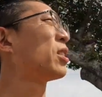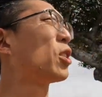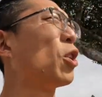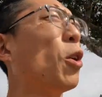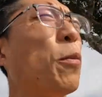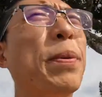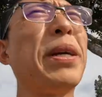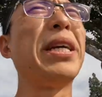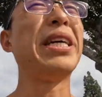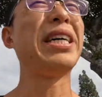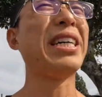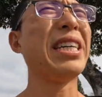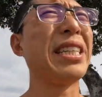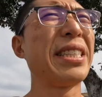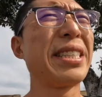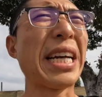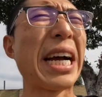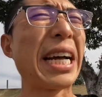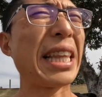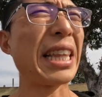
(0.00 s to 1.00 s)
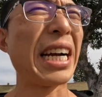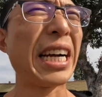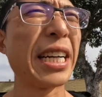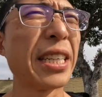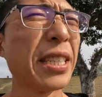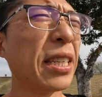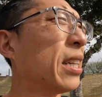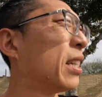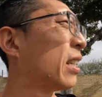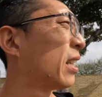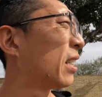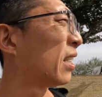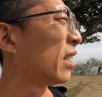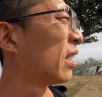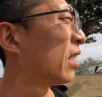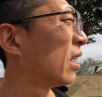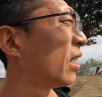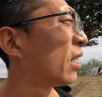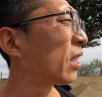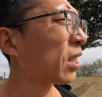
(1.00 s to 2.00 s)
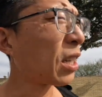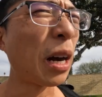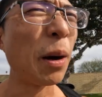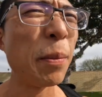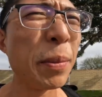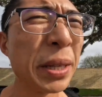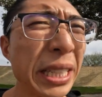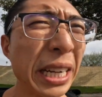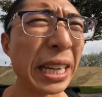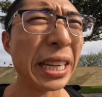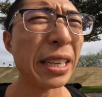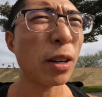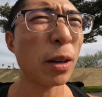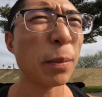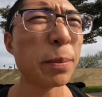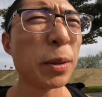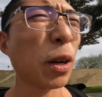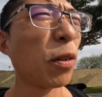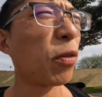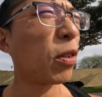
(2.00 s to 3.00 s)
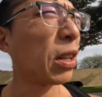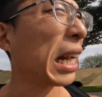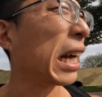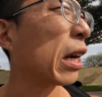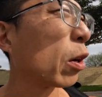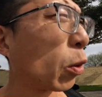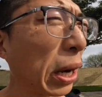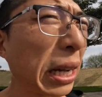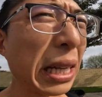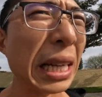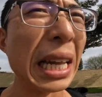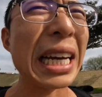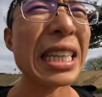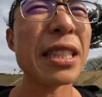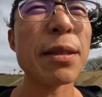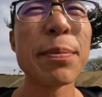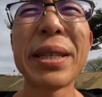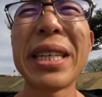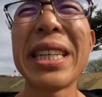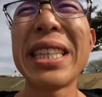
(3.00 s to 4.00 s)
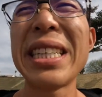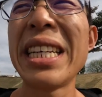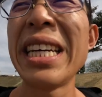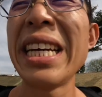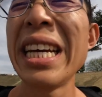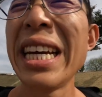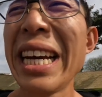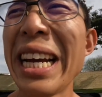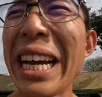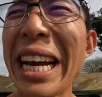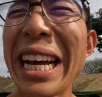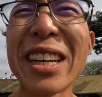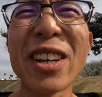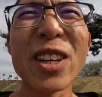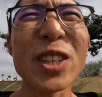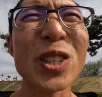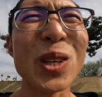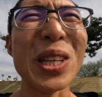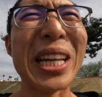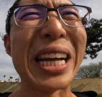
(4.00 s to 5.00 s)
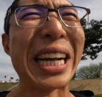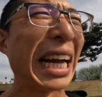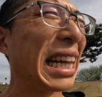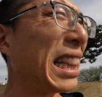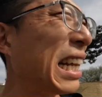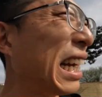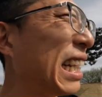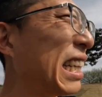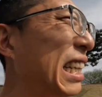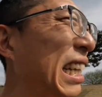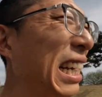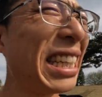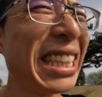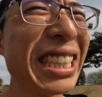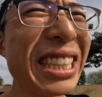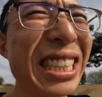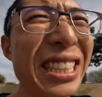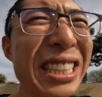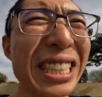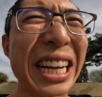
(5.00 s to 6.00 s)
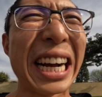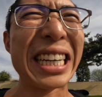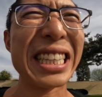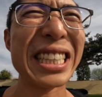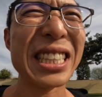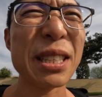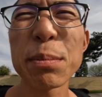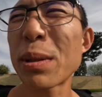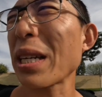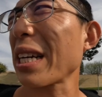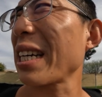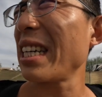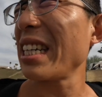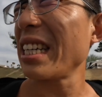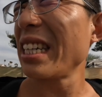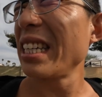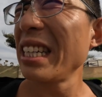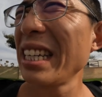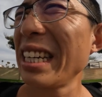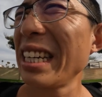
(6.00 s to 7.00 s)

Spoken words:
don't be a sideline commentator, observer like Greg Glassman. And also, like, at the end of the day, he just kind of seems like a